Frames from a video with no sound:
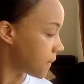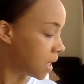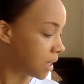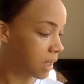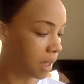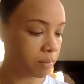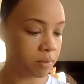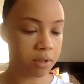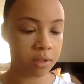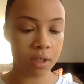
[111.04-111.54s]
Now
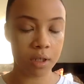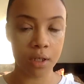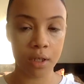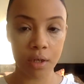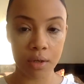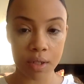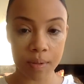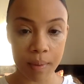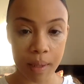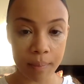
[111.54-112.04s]
I'm just going to
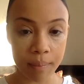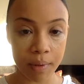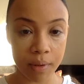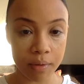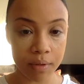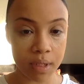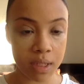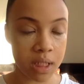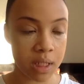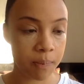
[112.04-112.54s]
use my
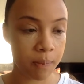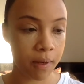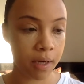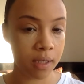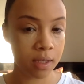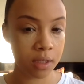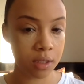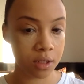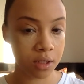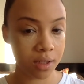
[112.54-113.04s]
beauty
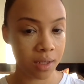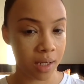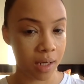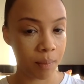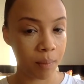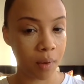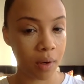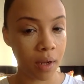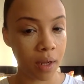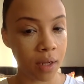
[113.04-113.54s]
sponge, and I'm
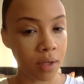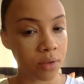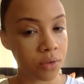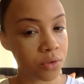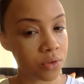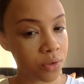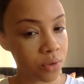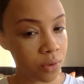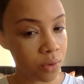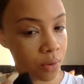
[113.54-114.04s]
going
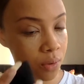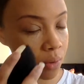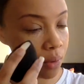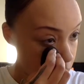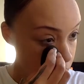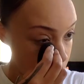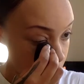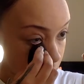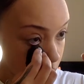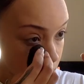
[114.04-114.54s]
to
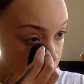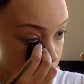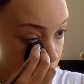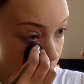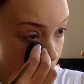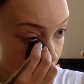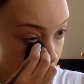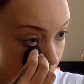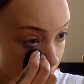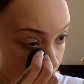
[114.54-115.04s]

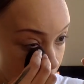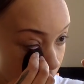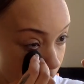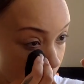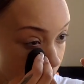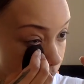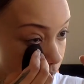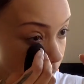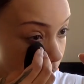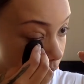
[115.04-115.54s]
just
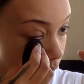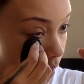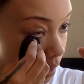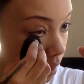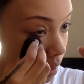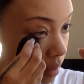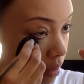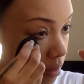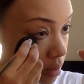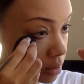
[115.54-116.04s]
blend that
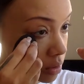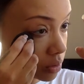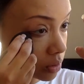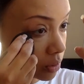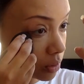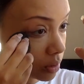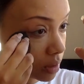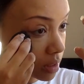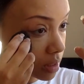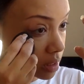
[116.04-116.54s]
into
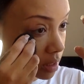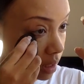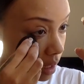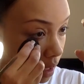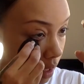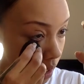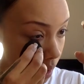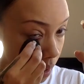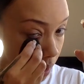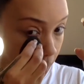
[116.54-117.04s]
the
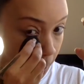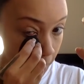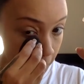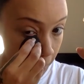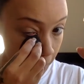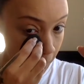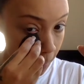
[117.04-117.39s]
skin.